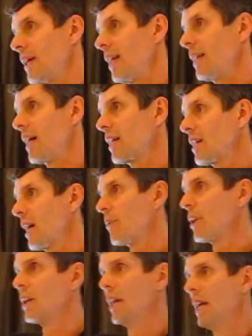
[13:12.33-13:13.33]
a lot of
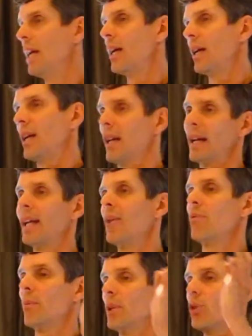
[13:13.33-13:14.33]
times. And, and
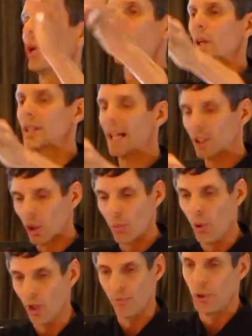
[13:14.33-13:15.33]
again, from a technical
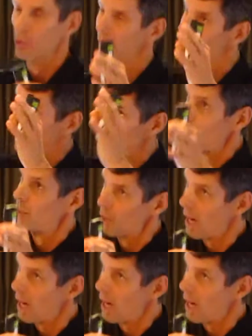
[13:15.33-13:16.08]
point of view, we can't call them